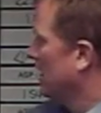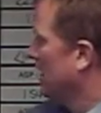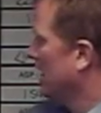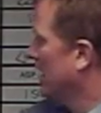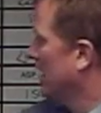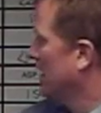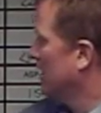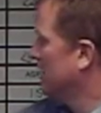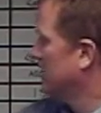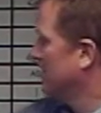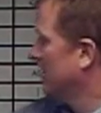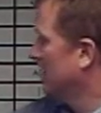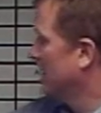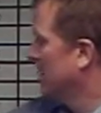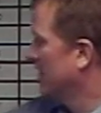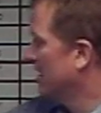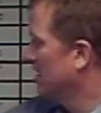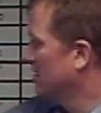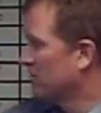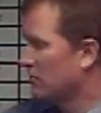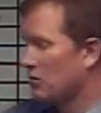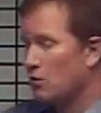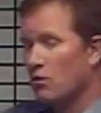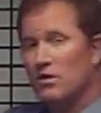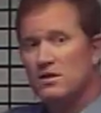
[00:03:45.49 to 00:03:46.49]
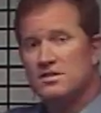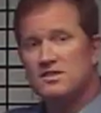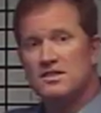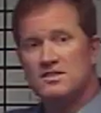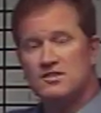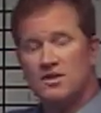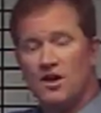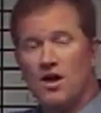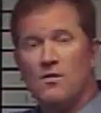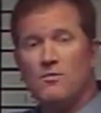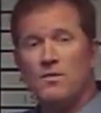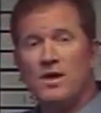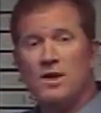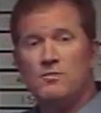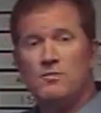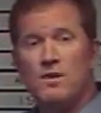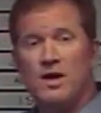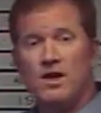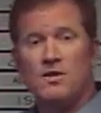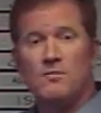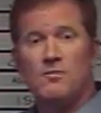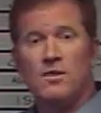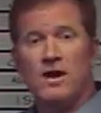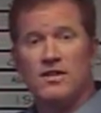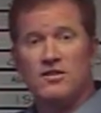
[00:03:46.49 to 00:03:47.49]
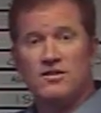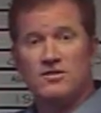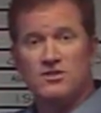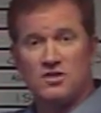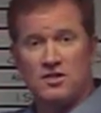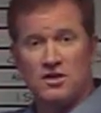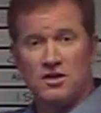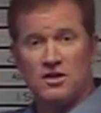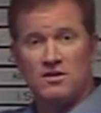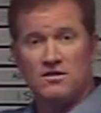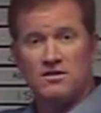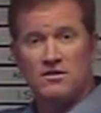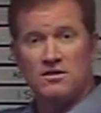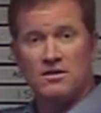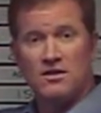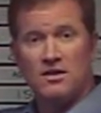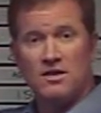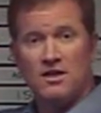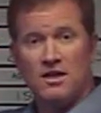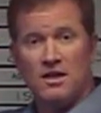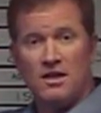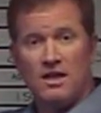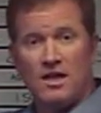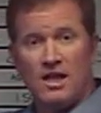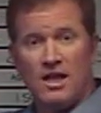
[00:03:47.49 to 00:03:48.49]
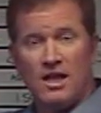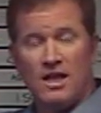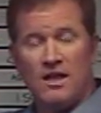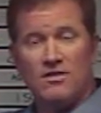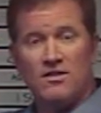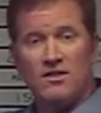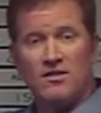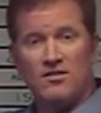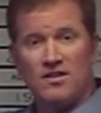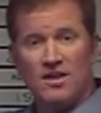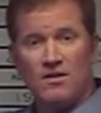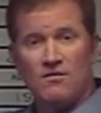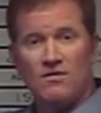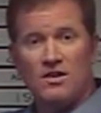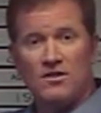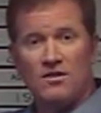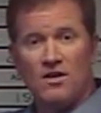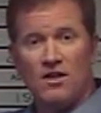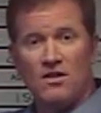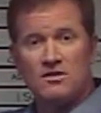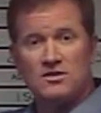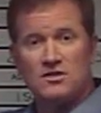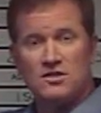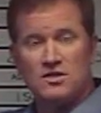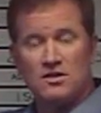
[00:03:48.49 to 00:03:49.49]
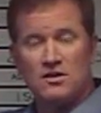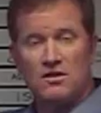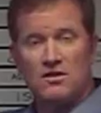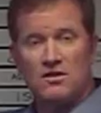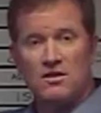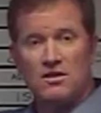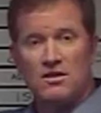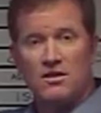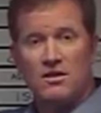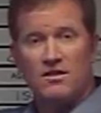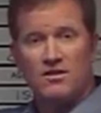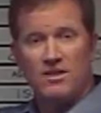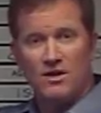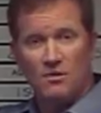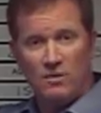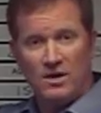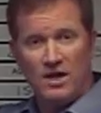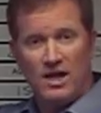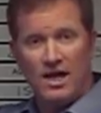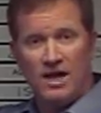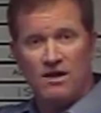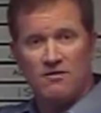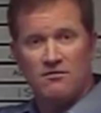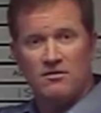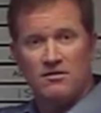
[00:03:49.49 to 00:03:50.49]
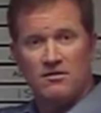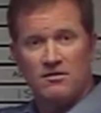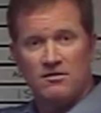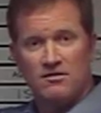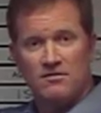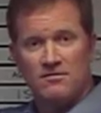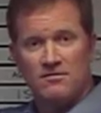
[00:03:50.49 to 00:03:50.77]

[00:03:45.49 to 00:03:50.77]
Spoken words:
And of course, it's all made better by the shirt and the $70 shirt that we have.